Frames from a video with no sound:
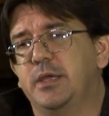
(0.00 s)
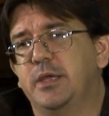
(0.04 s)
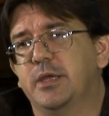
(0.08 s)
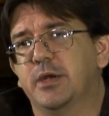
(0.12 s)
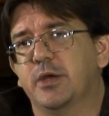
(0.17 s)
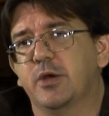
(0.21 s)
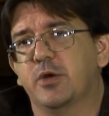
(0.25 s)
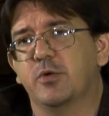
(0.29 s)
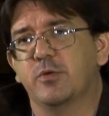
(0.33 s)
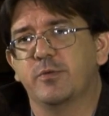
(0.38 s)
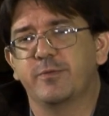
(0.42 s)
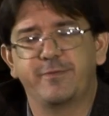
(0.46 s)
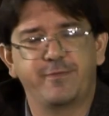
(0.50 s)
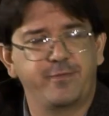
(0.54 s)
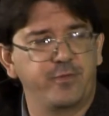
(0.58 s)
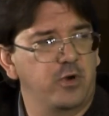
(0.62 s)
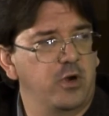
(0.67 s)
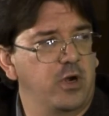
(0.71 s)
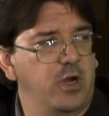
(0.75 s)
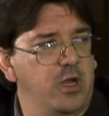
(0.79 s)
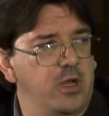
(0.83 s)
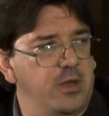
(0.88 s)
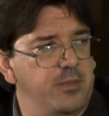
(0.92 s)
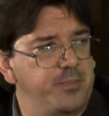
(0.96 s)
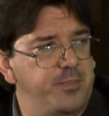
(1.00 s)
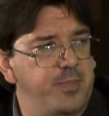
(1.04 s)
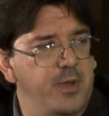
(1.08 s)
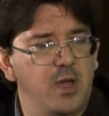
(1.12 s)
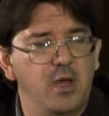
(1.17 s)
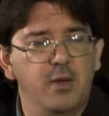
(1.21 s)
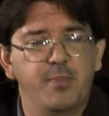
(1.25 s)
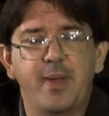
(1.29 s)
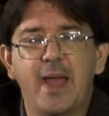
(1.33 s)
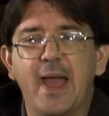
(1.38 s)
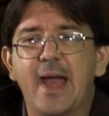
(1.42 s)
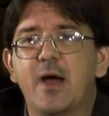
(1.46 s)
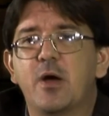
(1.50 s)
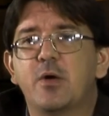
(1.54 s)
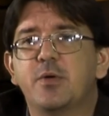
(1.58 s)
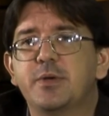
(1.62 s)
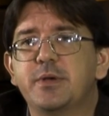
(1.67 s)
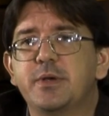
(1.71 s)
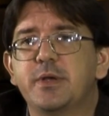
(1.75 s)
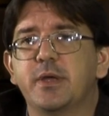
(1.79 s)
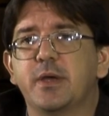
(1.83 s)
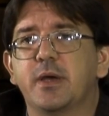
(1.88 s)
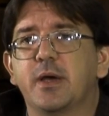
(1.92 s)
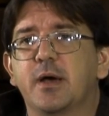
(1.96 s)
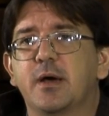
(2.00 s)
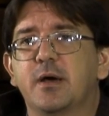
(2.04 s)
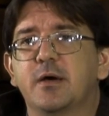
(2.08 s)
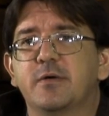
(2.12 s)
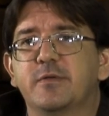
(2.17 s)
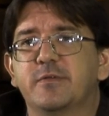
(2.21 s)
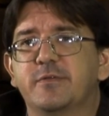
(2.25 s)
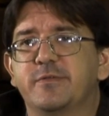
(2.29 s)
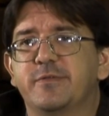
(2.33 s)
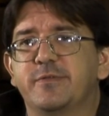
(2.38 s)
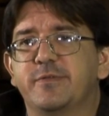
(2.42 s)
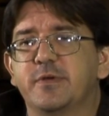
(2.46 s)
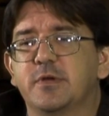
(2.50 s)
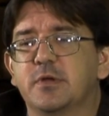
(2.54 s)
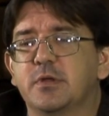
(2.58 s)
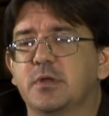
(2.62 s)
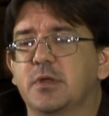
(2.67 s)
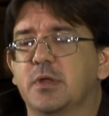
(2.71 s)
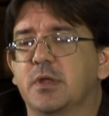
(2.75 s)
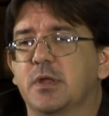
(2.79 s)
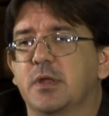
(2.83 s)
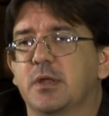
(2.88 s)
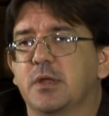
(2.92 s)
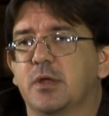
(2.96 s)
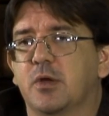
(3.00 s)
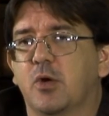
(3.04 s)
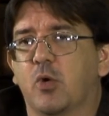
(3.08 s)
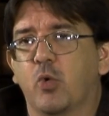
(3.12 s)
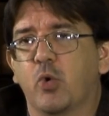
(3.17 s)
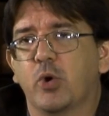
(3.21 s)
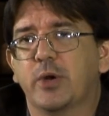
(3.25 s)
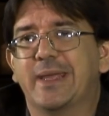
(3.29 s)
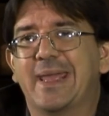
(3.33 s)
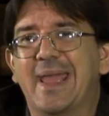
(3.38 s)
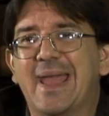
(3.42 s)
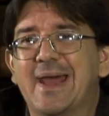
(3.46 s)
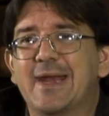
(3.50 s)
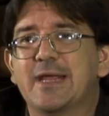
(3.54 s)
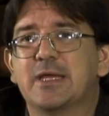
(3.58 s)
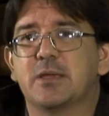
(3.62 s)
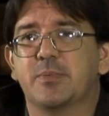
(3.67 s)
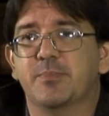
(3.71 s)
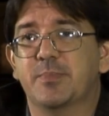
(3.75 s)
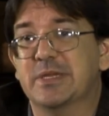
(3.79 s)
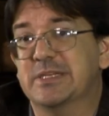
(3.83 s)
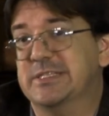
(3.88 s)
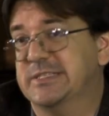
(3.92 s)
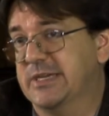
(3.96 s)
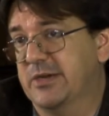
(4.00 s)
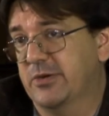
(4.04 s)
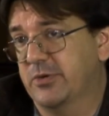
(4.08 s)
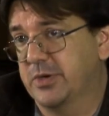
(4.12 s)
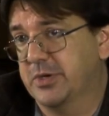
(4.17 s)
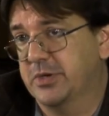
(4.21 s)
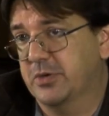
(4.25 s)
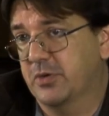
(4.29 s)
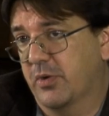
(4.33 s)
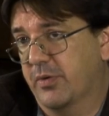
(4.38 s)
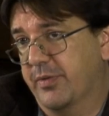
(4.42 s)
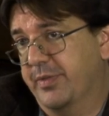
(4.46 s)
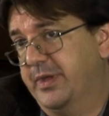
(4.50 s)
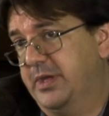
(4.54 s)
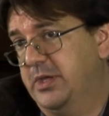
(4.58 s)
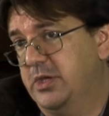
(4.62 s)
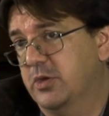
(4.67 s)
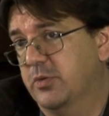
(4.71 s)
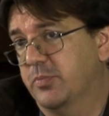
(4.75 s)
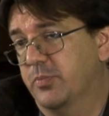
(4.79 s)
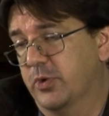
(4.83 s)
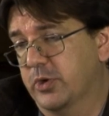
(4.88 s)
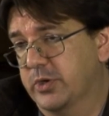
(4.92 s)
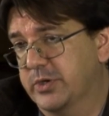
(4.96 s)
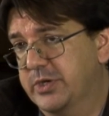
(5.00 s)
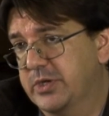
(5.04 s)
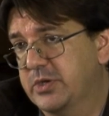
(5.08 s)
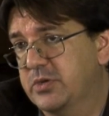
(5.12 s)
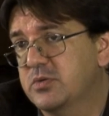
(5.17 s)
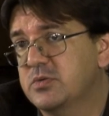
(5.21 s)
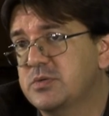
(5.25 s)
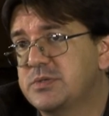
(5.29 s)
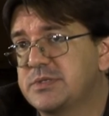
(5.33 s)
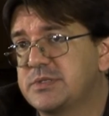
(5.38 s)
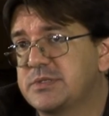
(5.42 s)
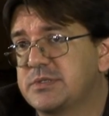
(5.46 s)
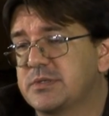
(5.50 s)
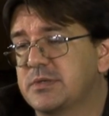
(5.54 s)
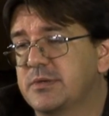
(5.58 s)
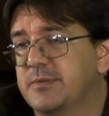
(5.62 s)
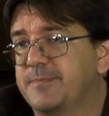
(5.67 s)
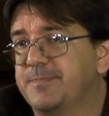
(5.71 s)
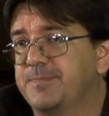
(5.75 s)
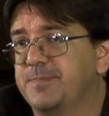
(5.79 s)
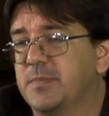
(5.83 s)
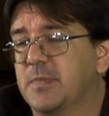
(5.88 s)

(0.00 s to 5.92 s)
you know, for a pound of organic material that you produce